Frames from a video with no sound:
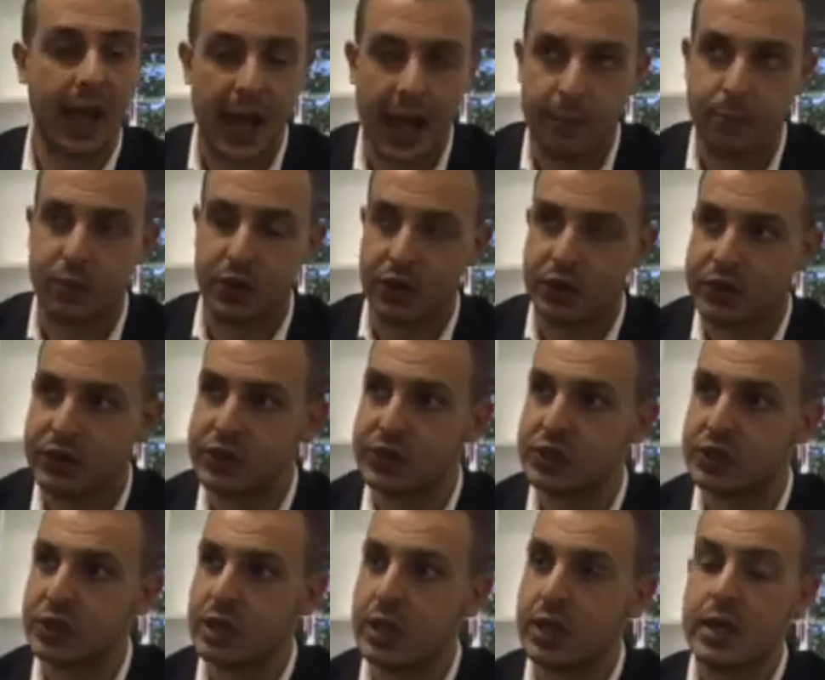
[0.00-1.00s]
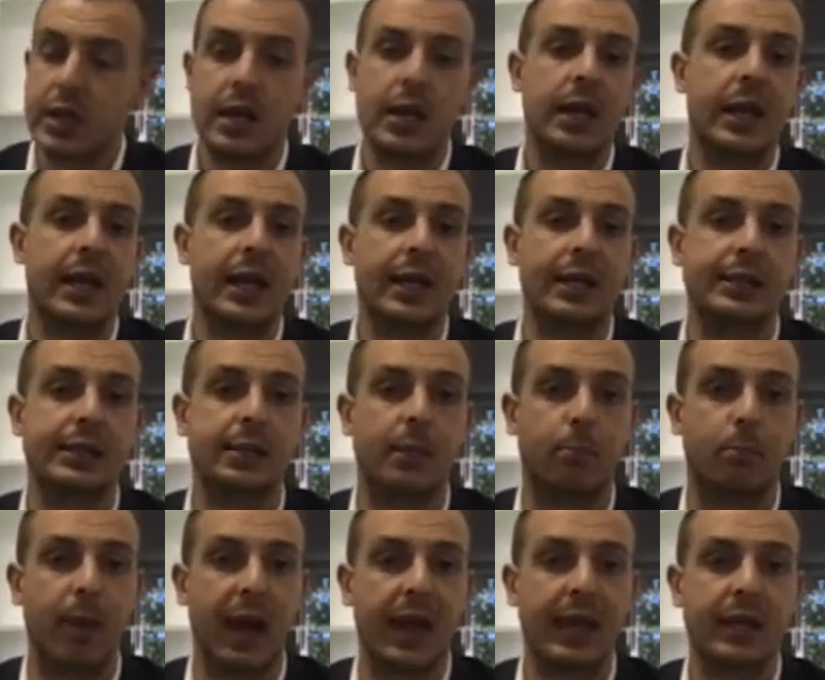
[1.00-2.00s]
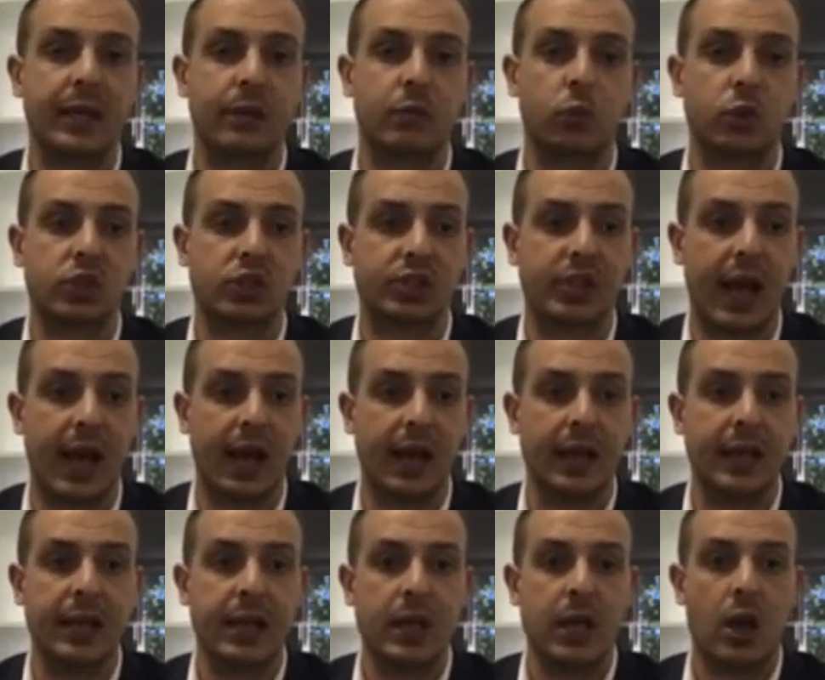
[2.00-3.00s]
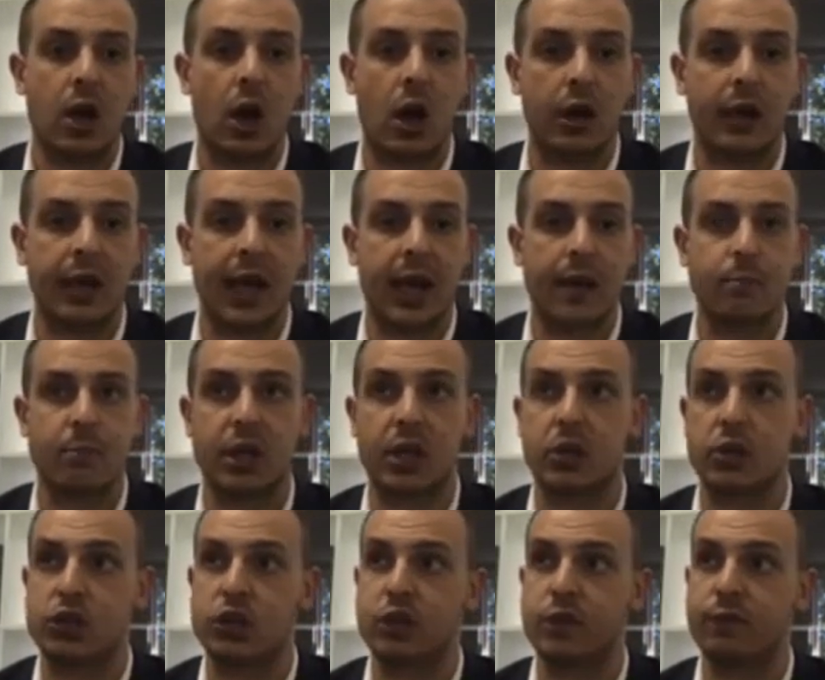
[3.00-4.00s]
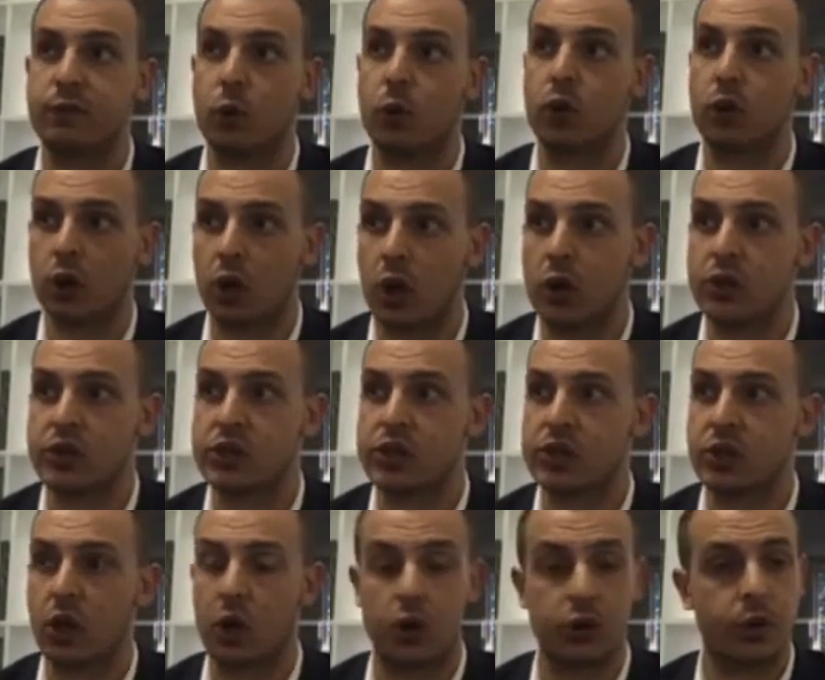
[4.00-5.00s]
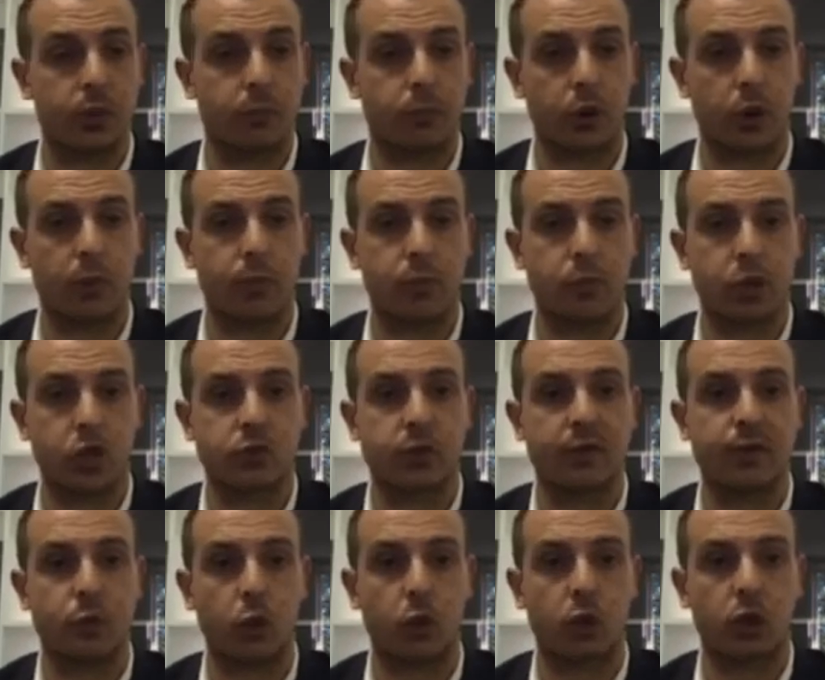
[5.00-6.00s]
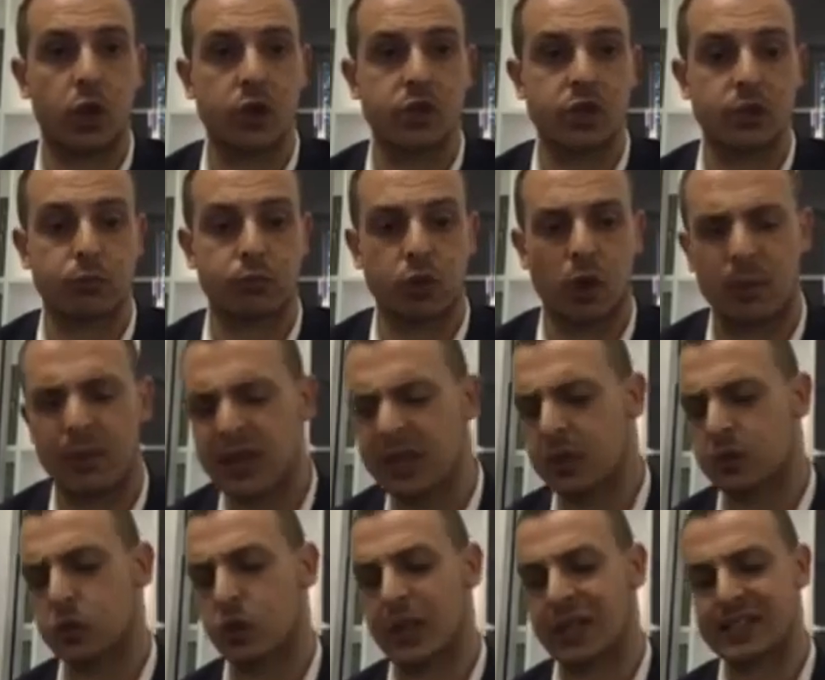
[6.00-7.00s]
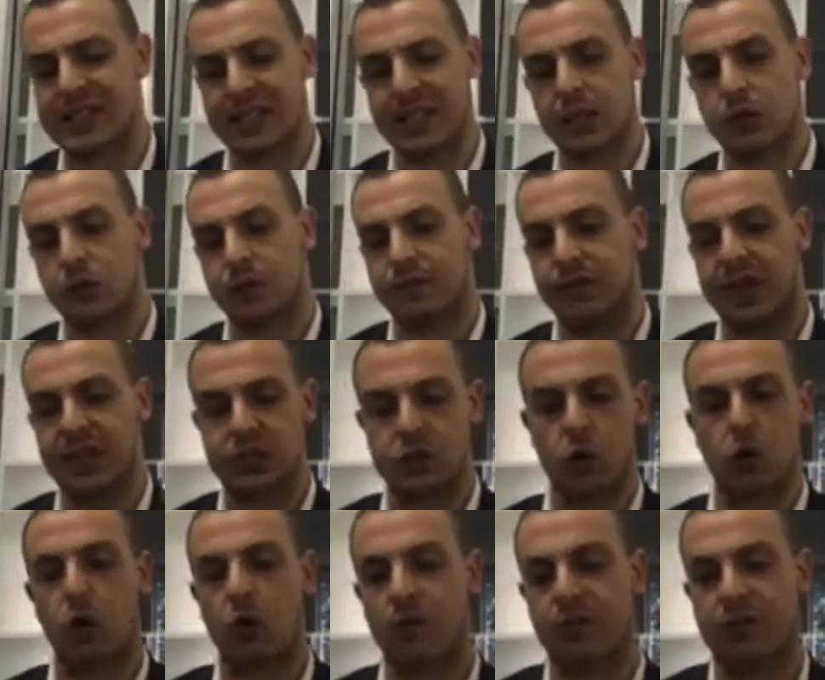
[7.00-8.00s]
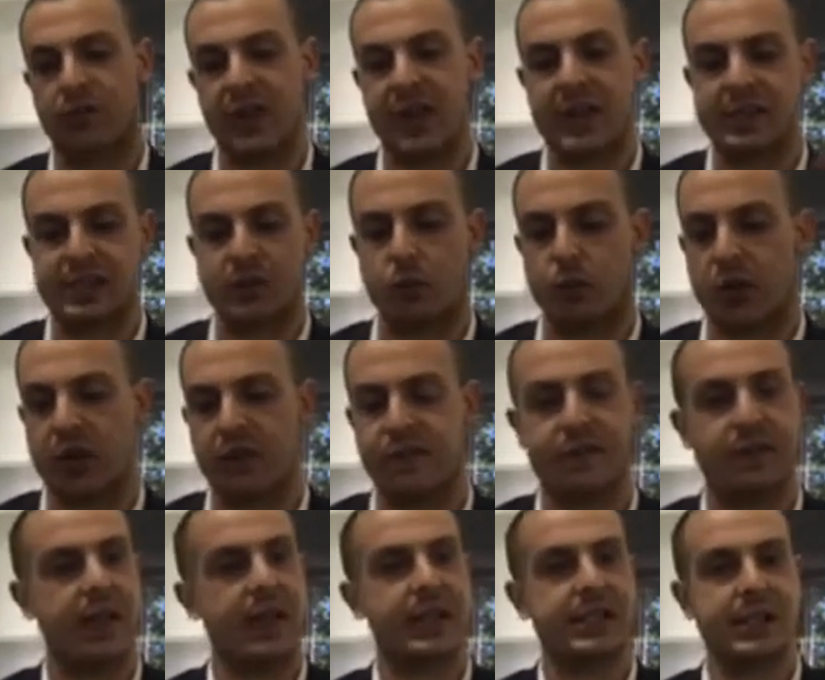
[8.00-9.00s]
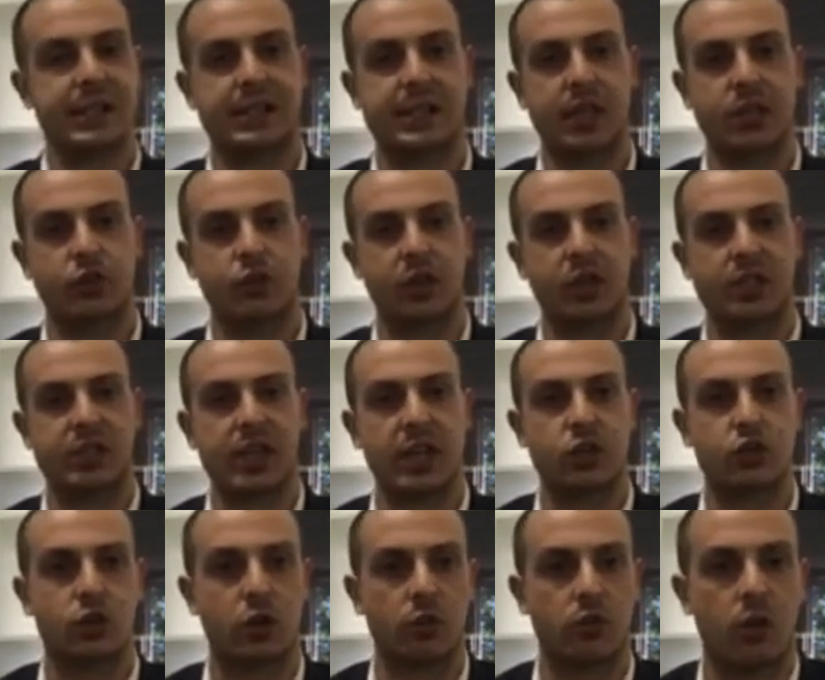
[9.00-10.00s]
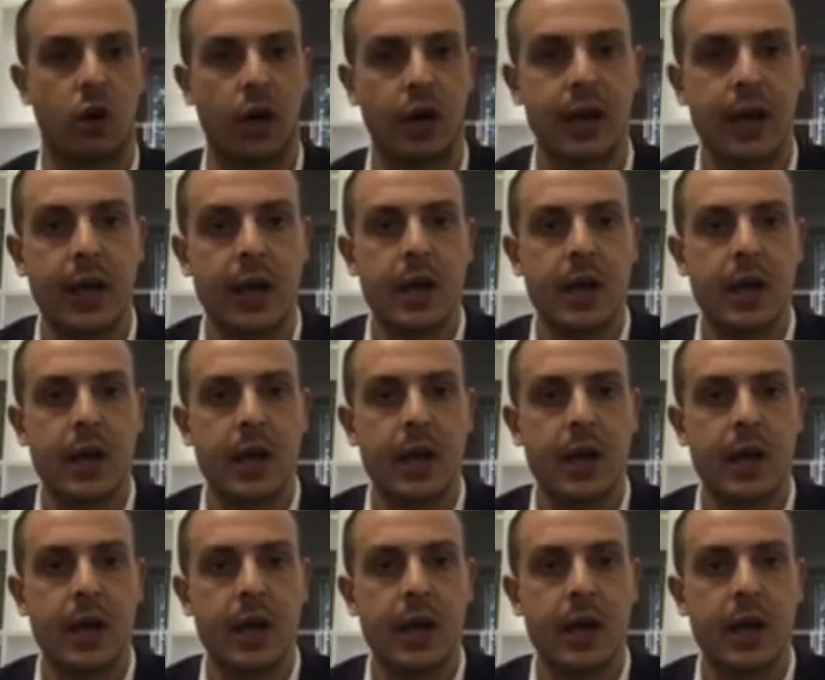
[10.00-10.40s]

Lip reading: happens is the bank will say, okay, because we foreclosed on the property, there was all these legal fees, court fees, arrear fees, etc., right?